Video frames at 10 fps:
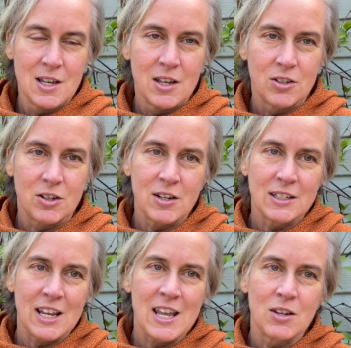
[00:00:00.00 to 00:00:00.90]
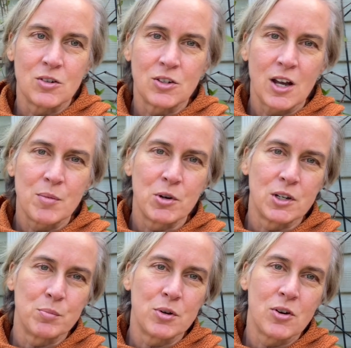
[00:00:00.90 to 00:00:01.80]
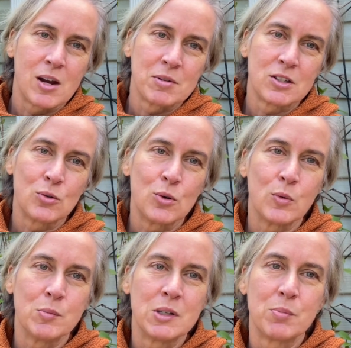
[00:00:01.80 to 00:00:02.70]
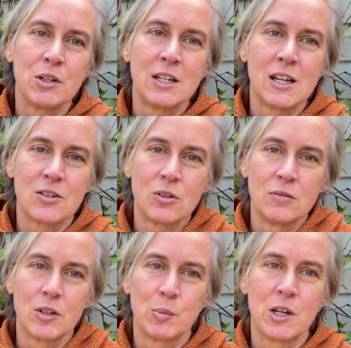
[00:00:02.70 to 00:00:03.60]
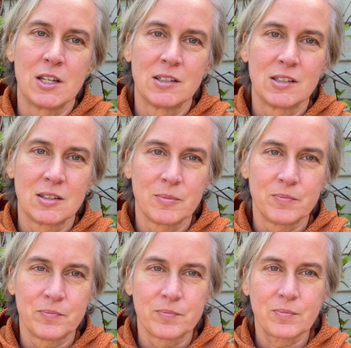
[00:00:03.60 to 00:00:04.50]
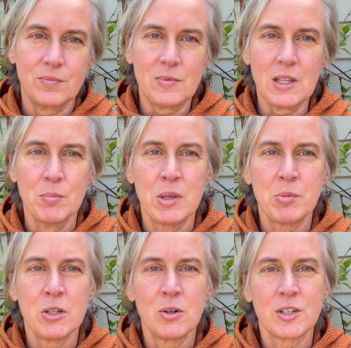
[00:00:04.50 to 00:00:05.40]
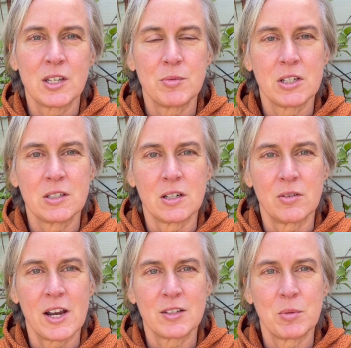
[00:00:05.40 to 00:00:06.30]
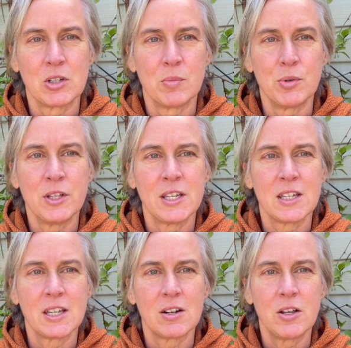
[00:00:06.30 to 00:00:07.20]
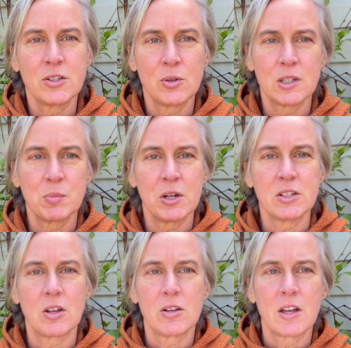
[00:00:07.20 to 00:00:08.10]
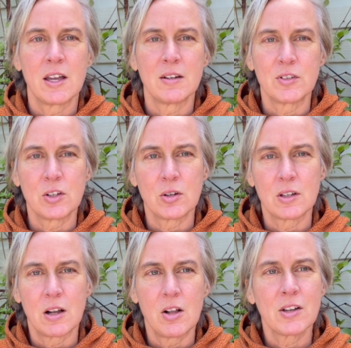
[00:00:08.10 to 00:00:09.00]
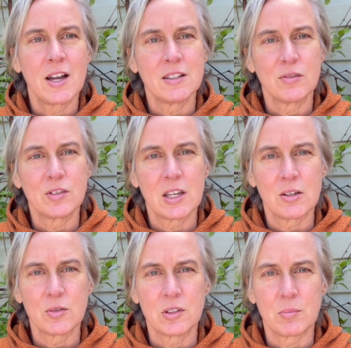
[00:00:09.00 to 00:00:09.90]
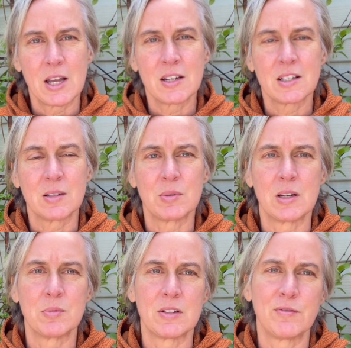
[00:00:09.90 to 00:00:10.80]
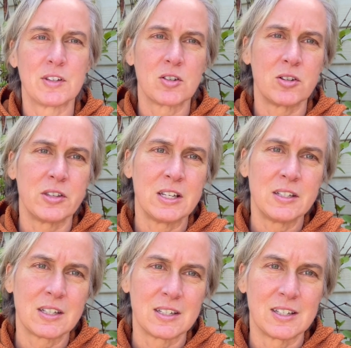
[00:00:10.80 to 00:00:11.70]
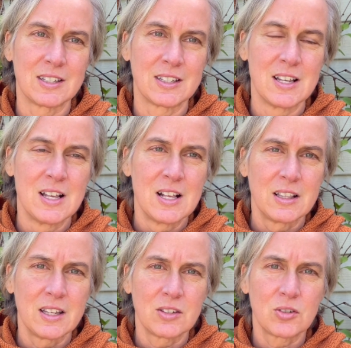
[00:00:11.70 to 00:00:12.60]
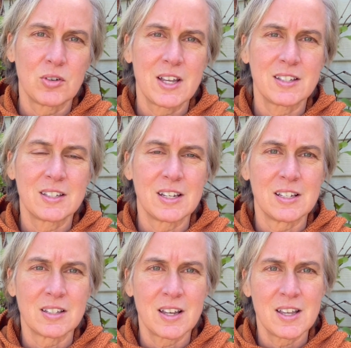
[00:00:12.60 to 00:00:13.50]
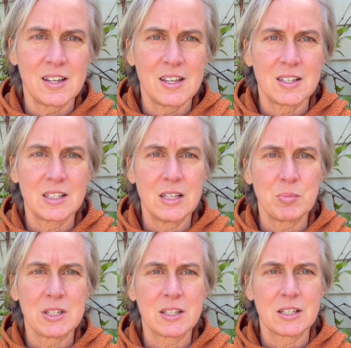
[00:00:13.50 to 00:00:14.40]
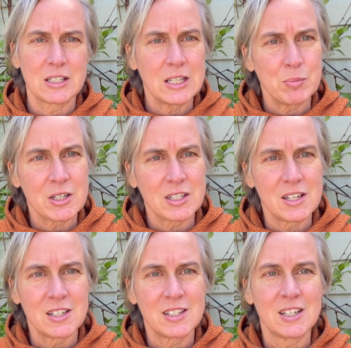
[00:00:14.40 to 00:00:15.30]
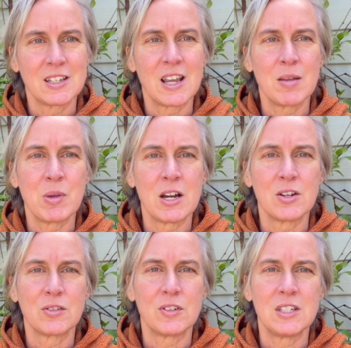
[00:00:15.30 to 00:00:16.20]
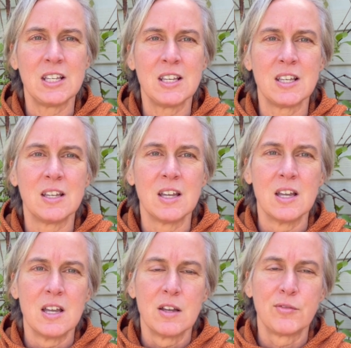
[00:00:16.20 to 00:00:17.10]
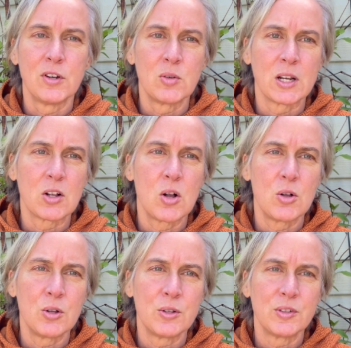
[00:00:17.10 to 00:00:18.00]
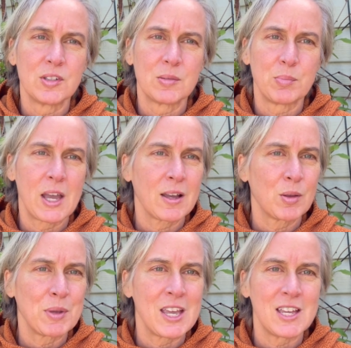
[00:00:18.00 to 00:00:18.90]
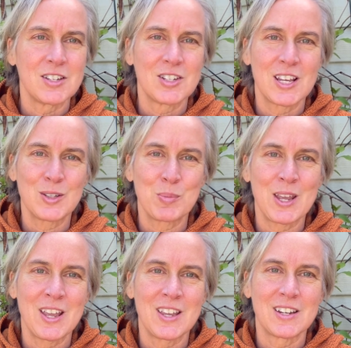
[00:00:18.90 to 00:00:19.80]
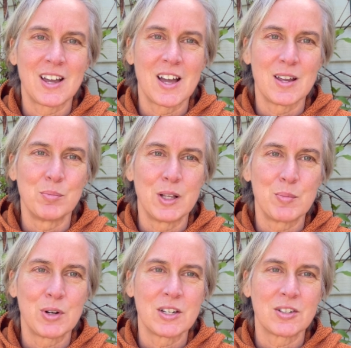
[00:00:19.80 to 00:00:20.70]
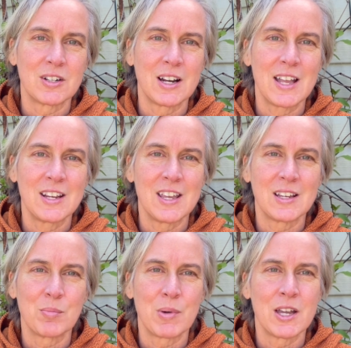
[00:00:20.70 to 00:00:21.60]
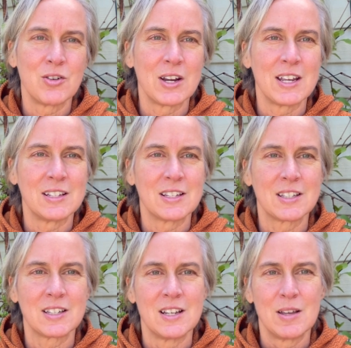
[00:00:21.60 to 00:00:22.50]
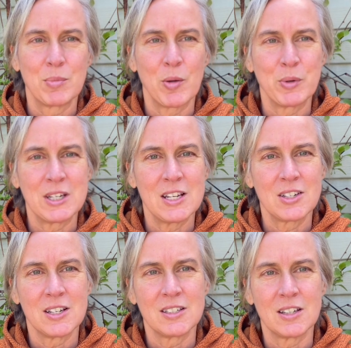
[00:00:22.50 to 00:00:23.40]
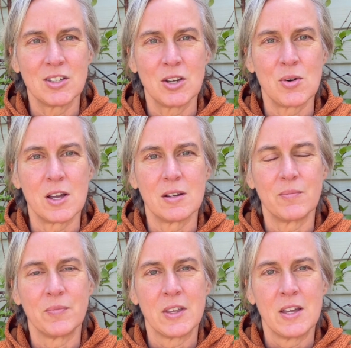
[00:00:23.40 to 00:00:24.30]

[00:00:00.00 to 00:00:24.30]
Starting to hate your job or your program in school would be a pretty natural response. People who are subject to harassment or bullying can also experience all, kind of, all kinds of psychosomatic symptoms and physical illnesses like stress, anxiety, sleeplessness, nightmares, fatigue, frequent colds, back pain, chest pain, high blood pressure, headache, migraines, palpitations, and so on.